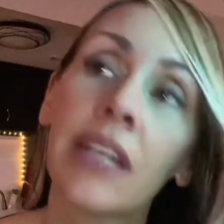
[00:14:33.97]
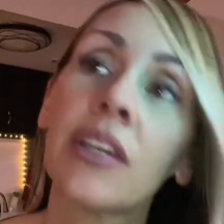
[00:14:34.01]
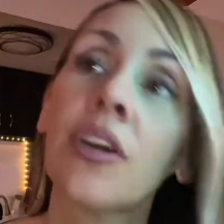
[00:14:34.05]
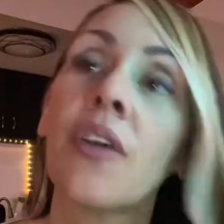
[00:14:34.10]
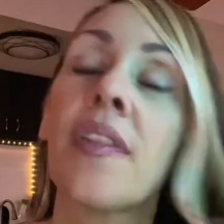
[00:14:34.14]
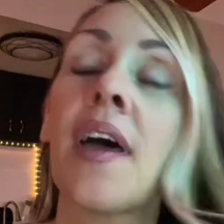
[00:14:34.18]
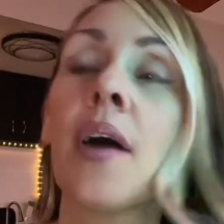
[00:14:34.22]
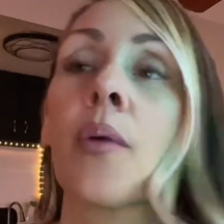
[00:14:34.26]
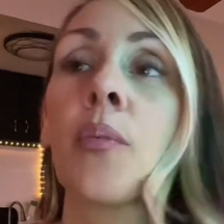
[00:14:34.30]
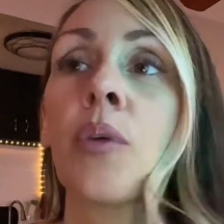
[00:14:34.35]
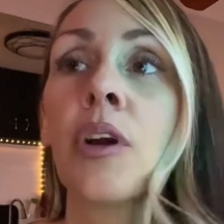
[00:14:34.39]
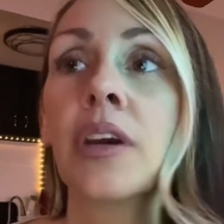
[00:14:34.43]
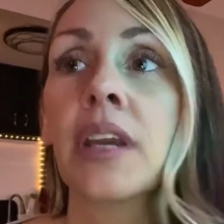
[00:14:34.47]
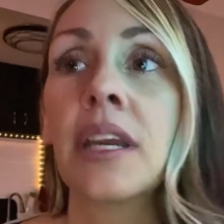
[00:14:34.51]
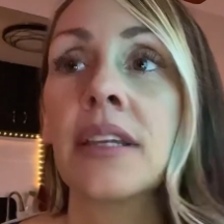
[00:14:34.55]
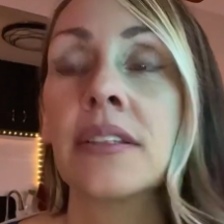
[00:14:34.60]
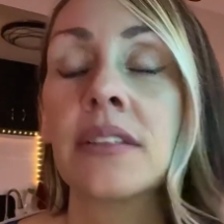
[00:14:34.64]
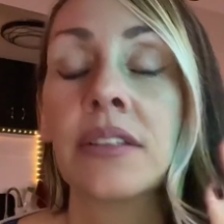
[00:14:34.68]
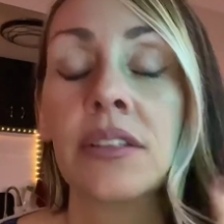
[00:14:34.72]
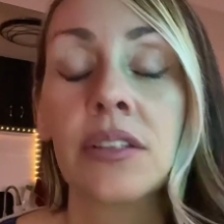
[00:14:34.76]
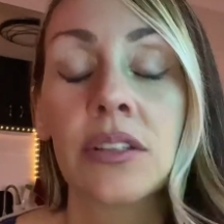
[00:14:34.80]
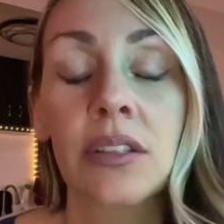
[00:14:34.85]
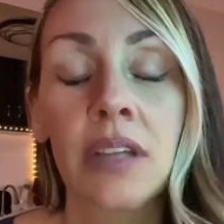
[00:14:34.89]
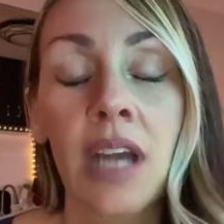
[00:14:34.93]
I know that word
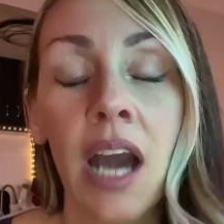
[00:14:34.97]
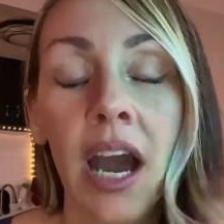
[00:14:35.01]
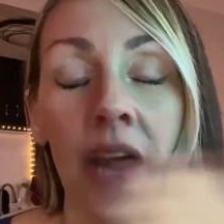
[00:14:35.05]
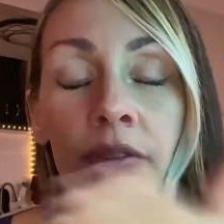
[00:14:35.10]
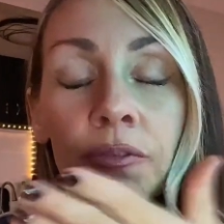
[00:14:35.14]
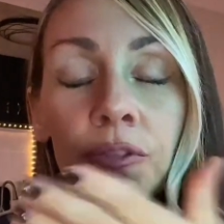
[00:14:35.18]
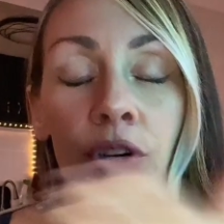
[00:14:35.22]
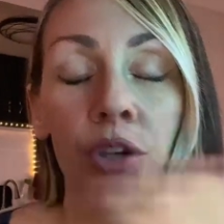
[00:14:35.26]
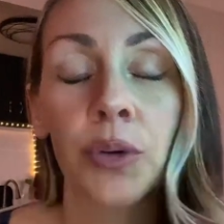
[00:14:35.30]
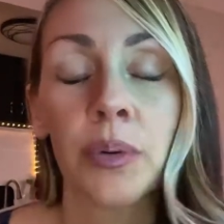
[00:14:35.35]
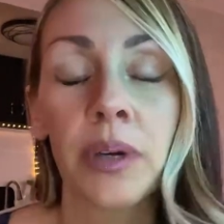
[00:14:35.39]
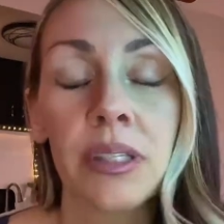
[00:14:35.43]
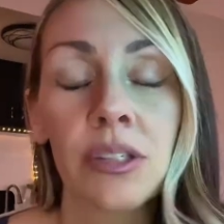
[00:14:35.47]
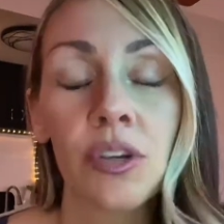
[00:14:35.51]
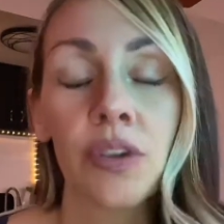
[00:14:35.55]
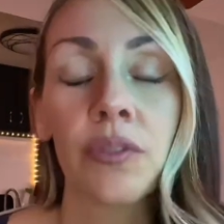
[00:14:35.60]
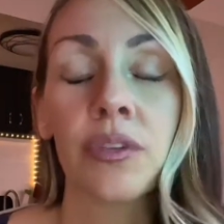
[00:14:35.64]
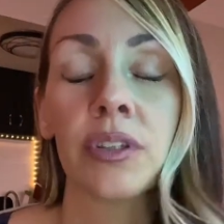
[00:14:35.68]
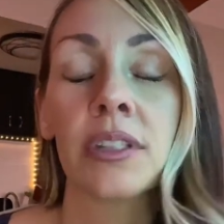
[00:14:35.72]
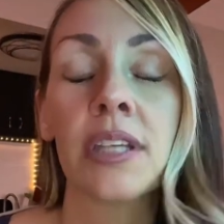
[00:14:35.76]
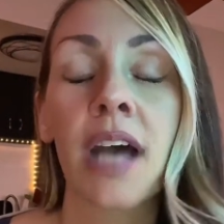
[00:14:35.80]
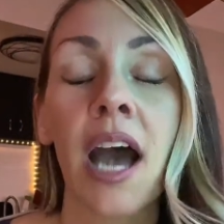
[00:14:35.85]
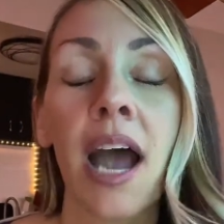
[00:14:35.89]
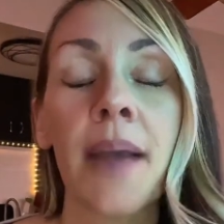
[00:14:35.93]
got ruined
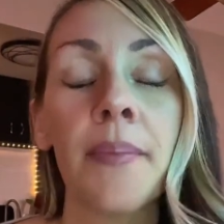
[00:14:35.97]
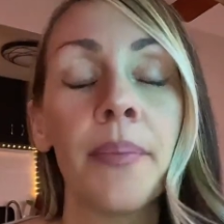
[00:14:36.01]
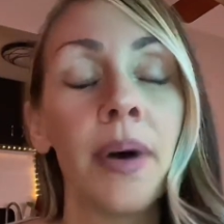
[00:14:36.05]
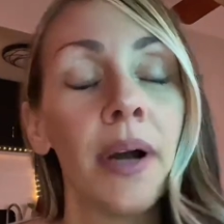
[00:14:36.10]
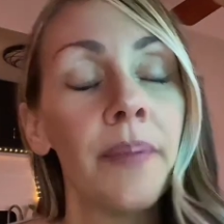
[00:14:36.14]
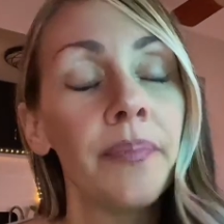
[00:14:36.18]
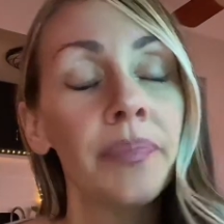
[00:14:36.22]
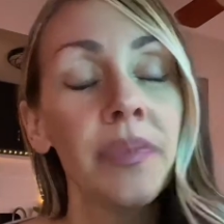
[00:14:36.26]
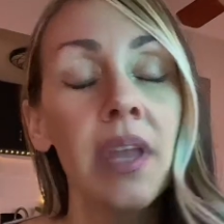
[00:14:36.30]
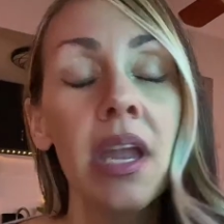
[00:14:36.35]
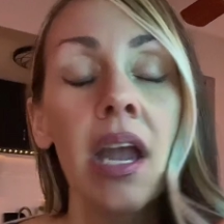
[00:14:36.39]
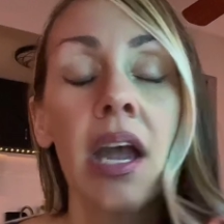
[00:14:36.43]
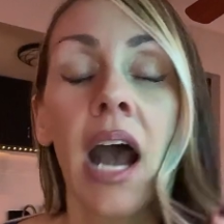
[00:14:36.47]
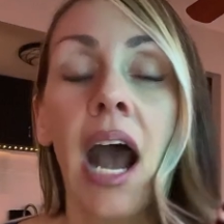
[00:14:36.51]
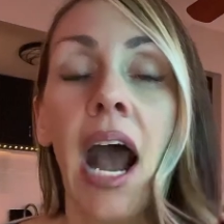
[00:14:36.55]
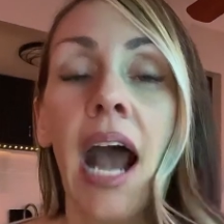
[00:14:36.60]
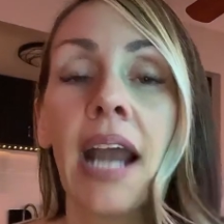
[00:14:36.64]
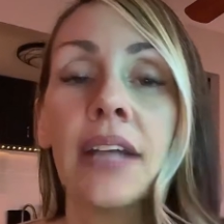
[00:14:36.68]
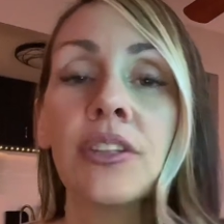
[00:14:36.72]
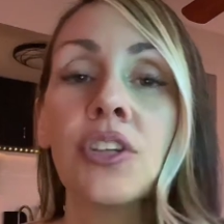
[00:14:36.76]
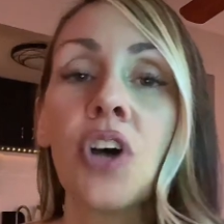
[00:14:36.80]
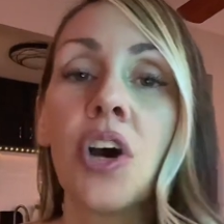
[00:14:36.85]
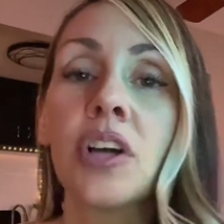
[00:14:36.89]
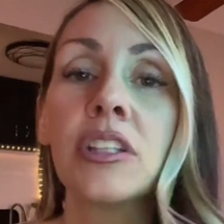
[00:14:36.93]
over time, but
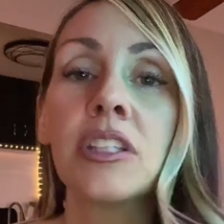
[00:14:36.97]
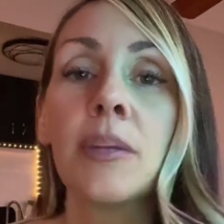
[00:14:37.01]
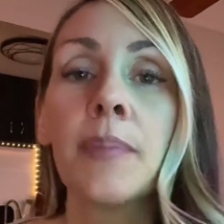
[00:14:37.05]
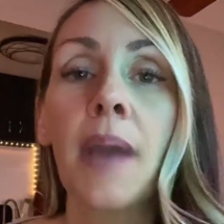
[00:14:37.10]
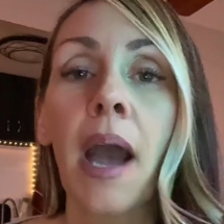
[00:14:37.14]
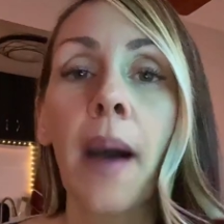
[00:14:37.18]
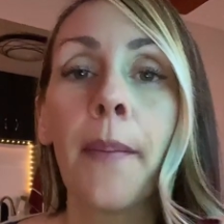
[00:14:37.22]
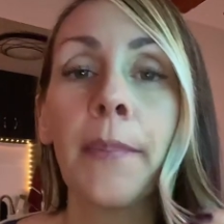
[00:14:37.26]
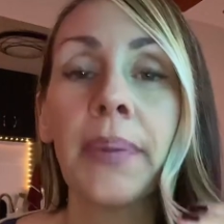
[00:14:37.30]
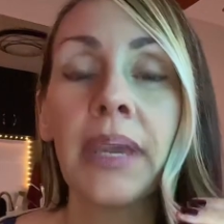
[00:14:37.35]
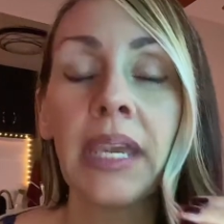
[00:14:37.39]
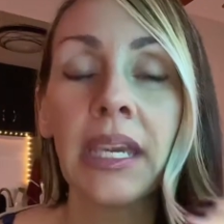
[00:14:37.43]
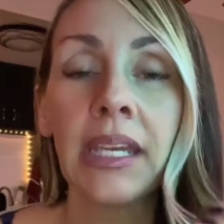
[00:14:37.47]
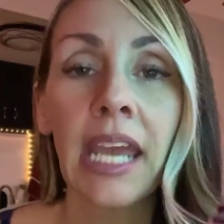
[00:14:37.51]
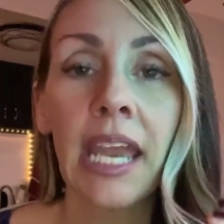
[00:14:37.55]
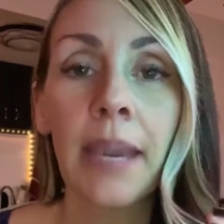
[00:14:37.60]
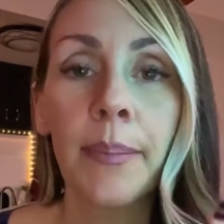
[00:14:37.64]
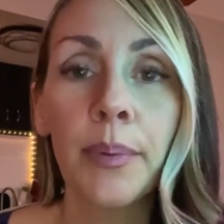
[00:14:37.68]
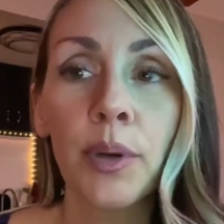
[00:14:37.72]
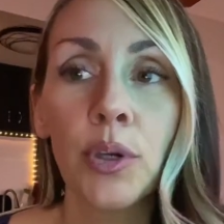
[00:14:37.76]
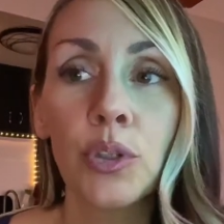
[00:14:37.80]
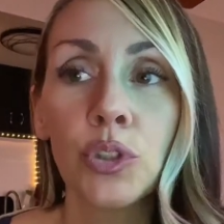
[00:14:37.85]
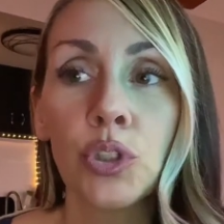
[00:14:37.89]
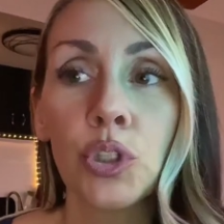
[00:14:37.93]
I talked about being
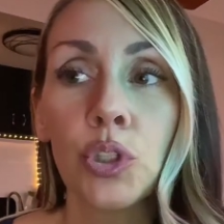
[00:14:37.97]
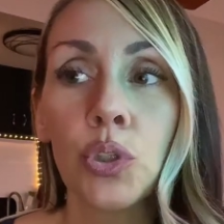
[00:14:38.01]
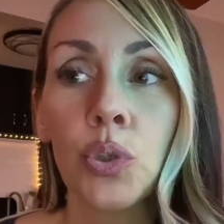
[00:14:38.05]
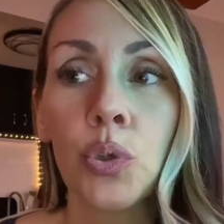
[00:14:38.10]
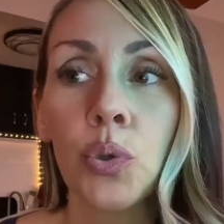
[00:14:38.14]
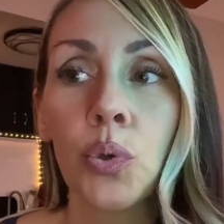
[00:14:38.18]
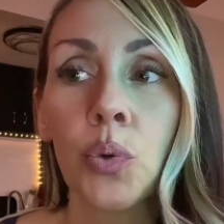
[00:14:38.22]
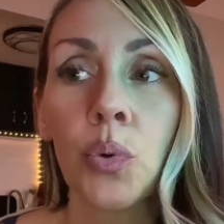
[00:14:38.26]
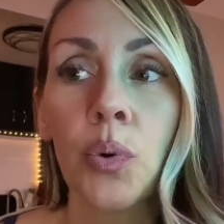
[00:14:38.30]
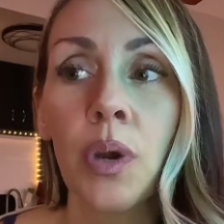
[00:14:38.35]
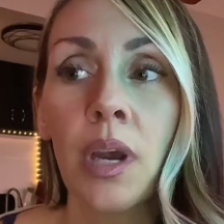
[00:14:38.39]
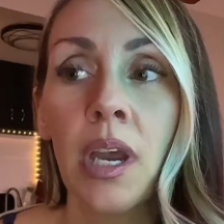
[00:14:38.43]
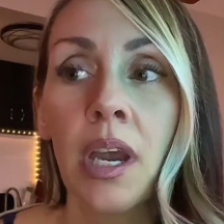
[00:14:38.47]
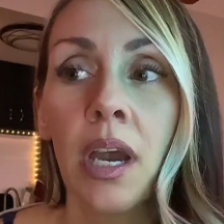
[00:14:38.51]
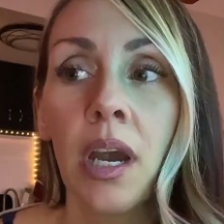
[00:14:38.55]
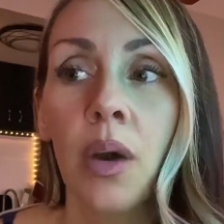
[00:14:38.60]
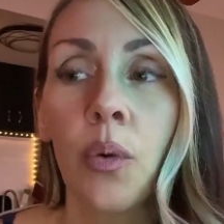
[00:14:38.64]
able to,